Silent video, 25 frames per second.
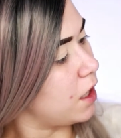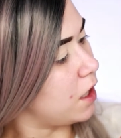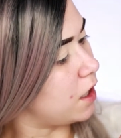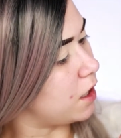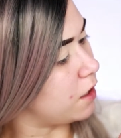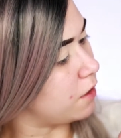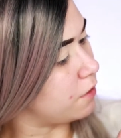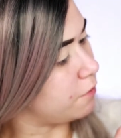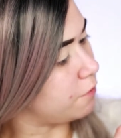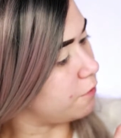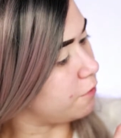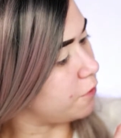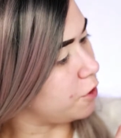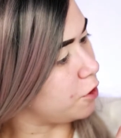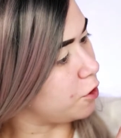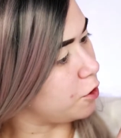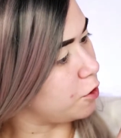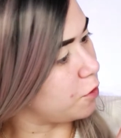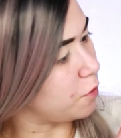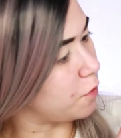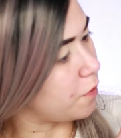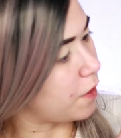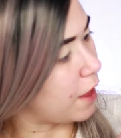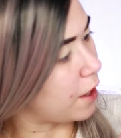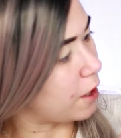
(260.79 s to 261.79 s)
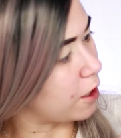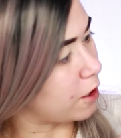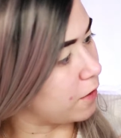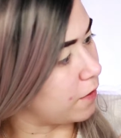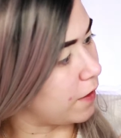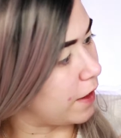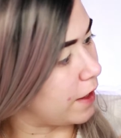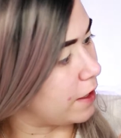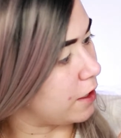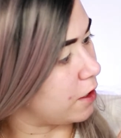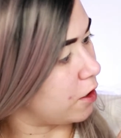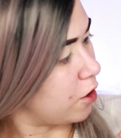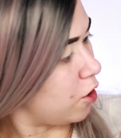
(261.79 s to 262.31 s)
a few that are
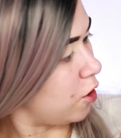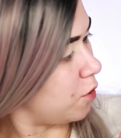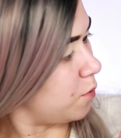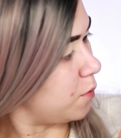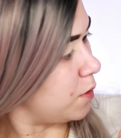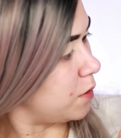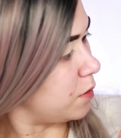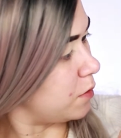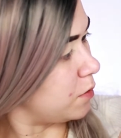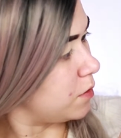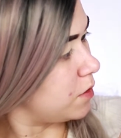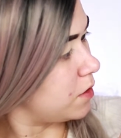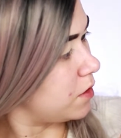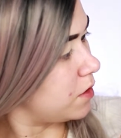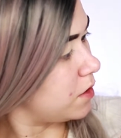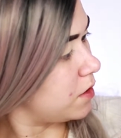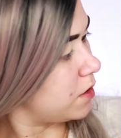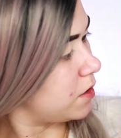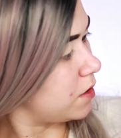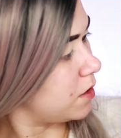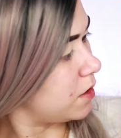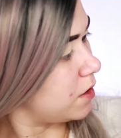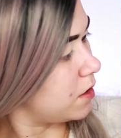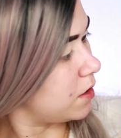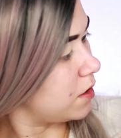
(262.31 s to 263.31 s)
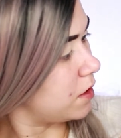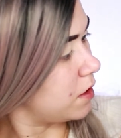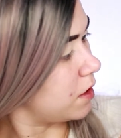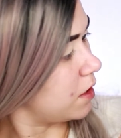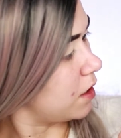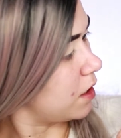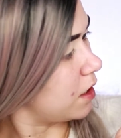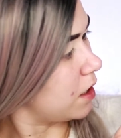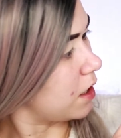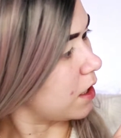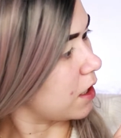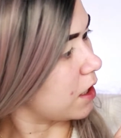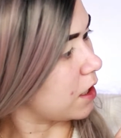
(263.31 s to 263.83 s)
like almost
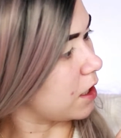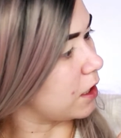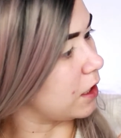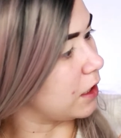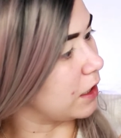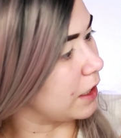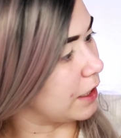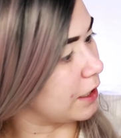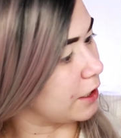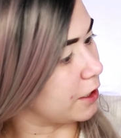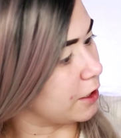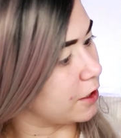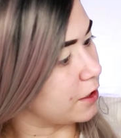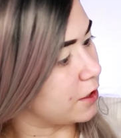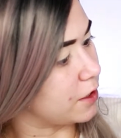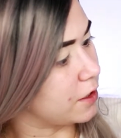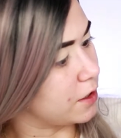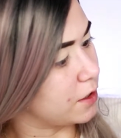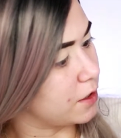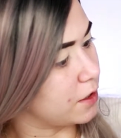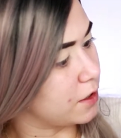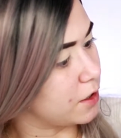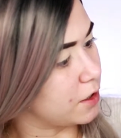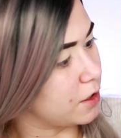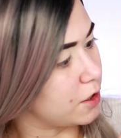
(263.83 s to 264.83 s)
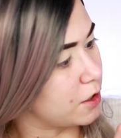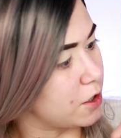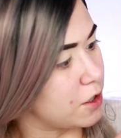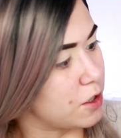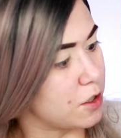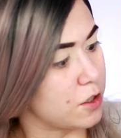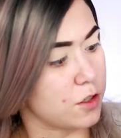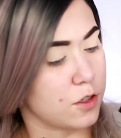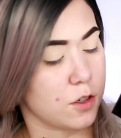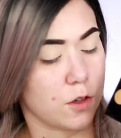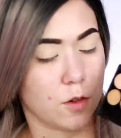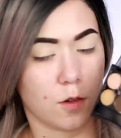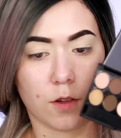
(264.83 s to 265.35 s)
glittered.
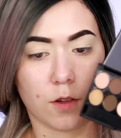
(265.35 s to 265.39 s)
So